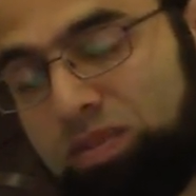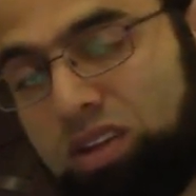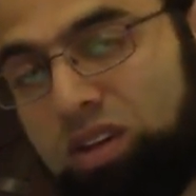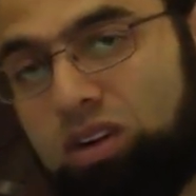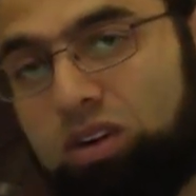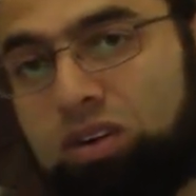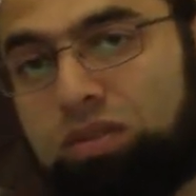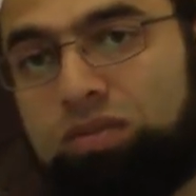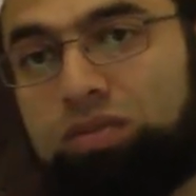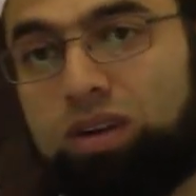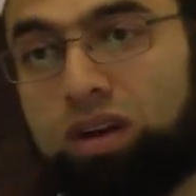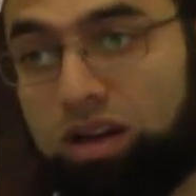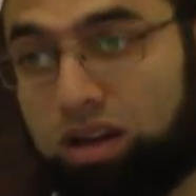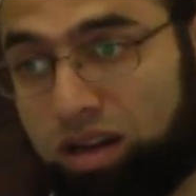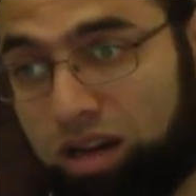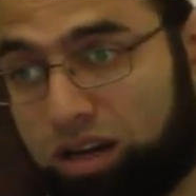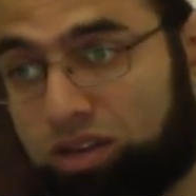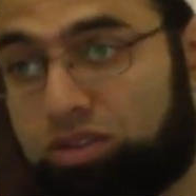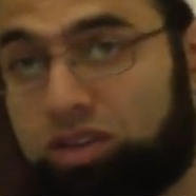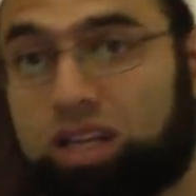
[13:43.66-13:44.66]
of
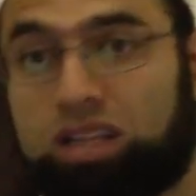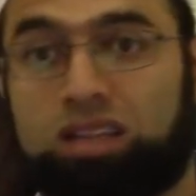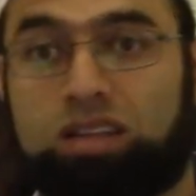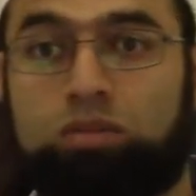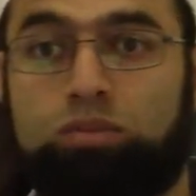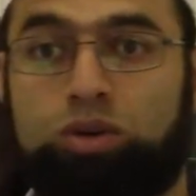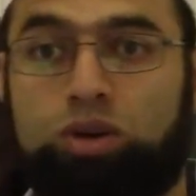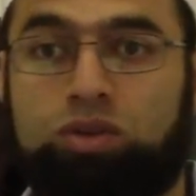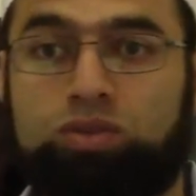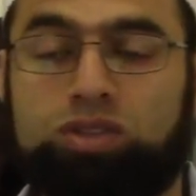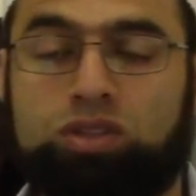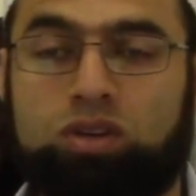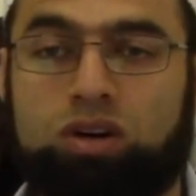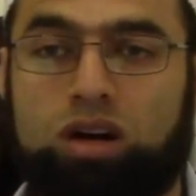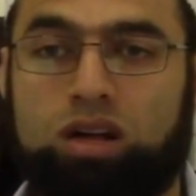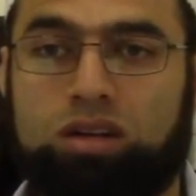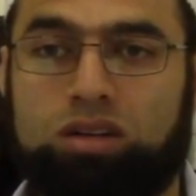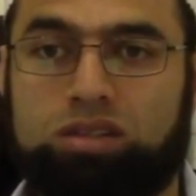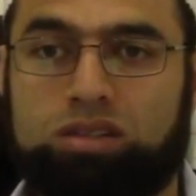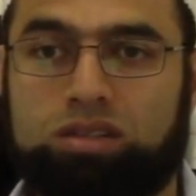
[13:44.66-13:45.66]
a great number of
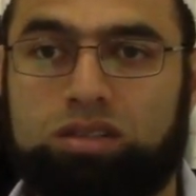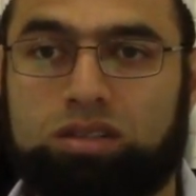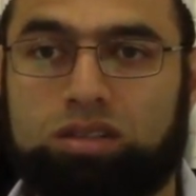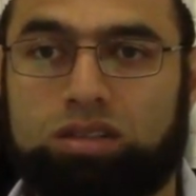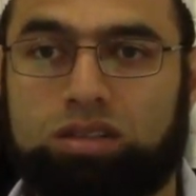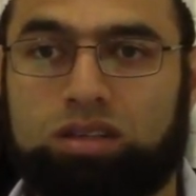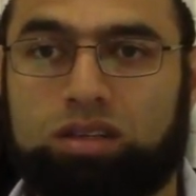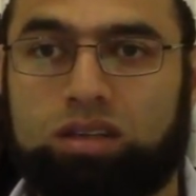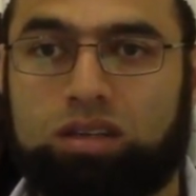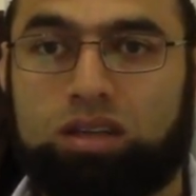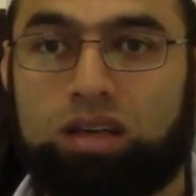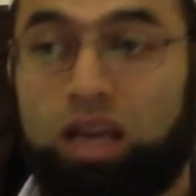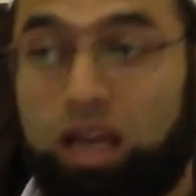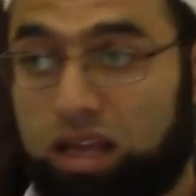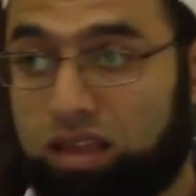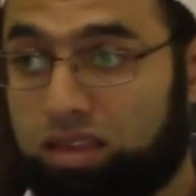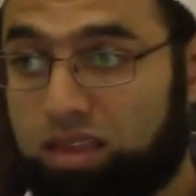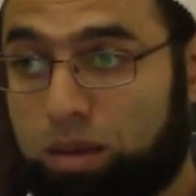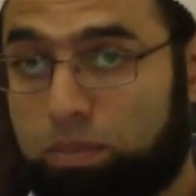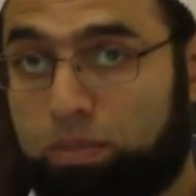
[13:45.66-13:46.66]
scholars
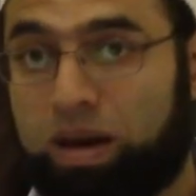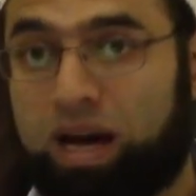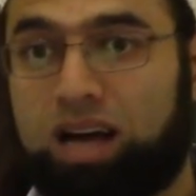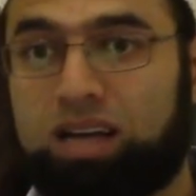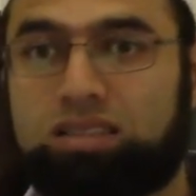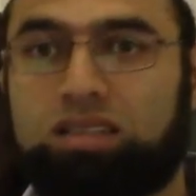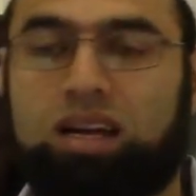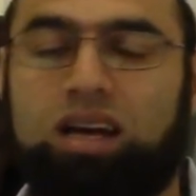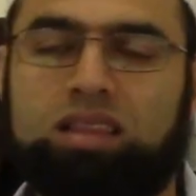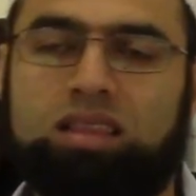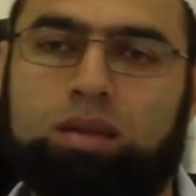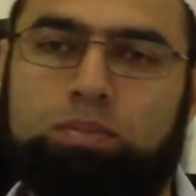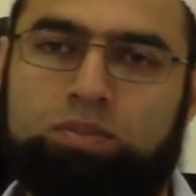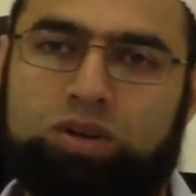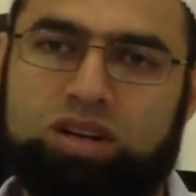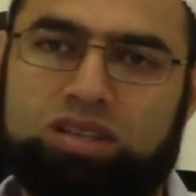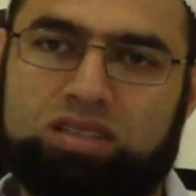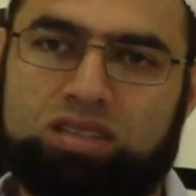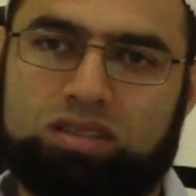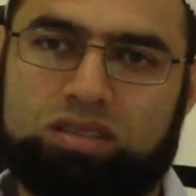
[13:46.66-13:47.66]
in the past and the
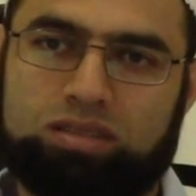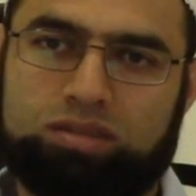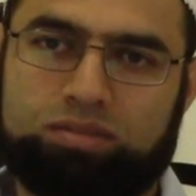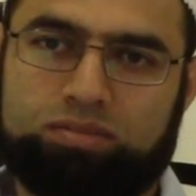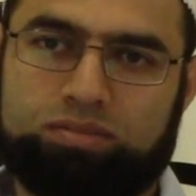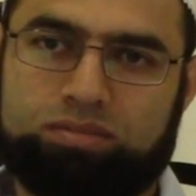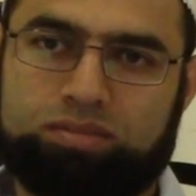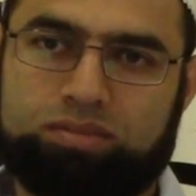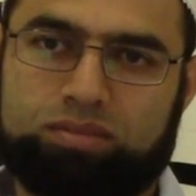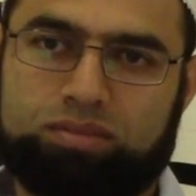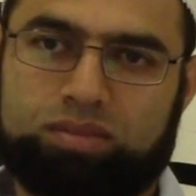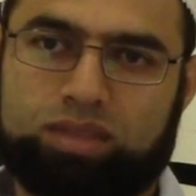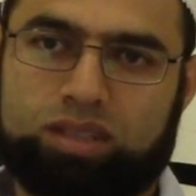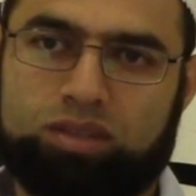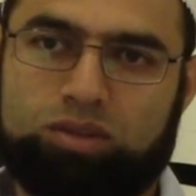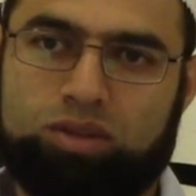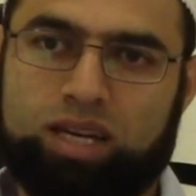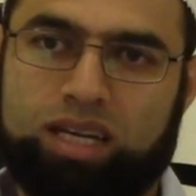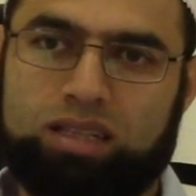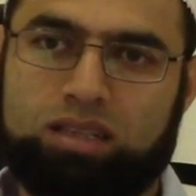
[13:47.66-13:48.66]
present.
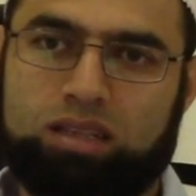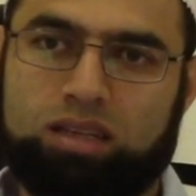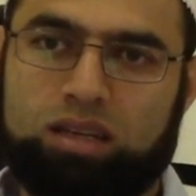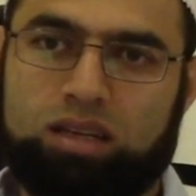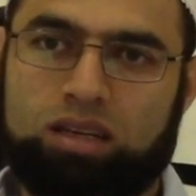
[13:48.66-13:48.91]
Right?